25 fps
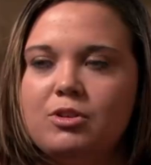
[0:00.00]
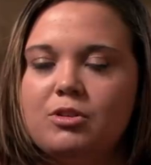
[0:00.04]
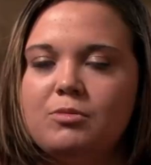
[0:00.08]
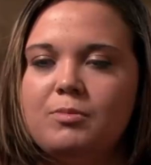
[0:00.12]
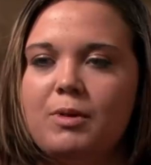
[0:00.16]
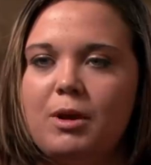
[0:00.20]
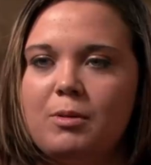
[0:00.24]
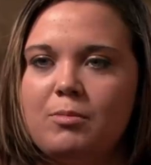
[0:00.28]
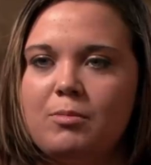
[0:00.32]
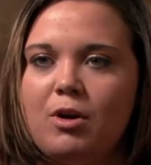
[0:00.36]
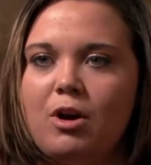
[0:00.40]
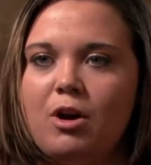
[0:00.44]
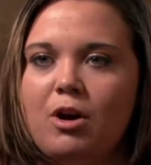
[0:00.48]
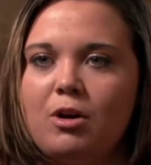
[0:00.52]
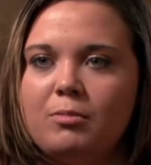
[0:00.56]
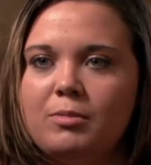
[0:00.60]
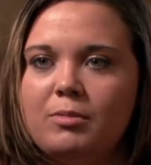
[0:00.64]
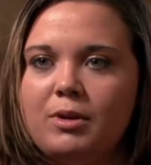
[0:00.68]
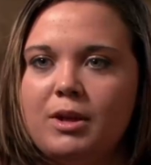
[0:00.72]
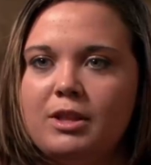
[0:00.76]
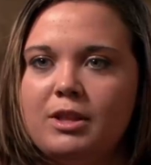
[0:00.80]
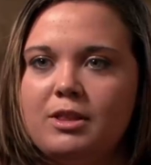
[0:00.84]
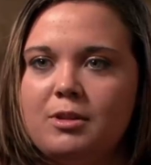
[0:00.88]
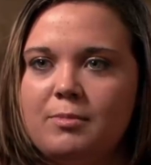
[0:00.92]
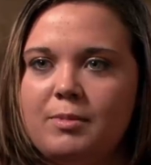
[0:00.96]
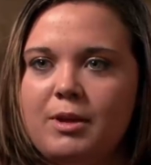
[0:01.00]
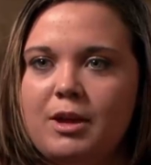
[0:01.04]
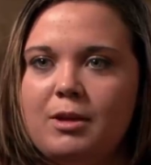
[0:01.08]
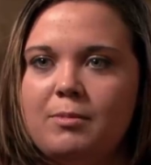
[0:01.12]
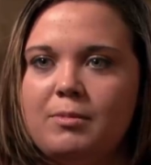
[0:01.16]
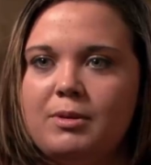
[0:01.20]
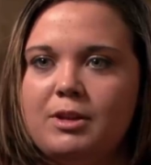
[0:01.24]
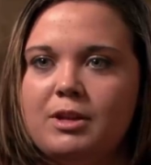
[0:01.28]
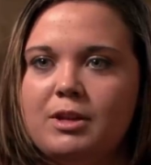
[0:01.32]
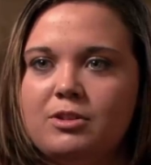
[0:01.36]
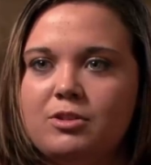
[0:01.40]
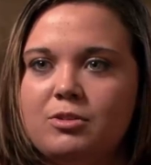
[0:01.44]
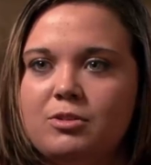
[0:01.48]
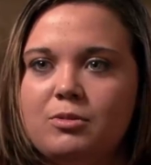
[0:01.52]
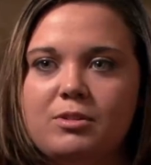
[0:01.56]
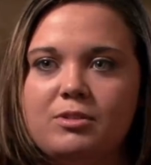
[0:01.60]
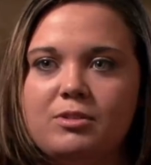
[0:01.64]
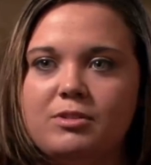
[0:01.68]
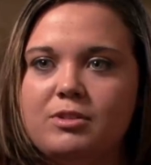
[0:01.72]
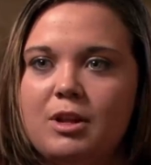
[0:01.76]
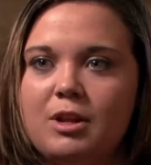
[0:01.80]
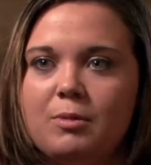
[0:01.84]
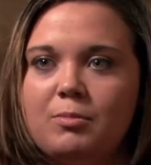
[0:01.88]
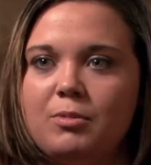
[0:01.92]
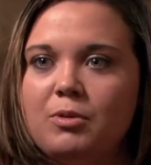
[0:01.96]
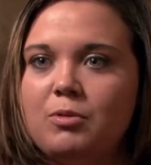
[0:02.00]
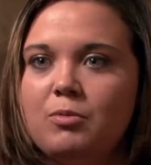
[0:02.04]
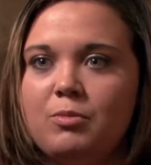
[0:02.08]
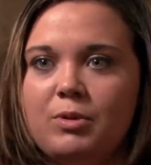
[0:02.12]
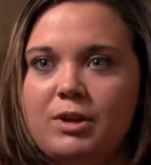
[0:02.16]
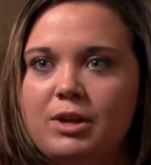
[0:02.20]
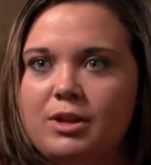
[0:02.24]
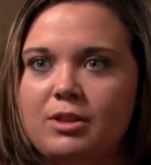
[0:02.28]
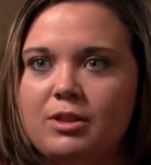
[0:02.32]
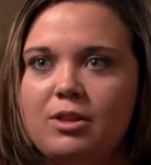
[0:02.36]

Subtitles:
my mom and the baby into a separate wing of the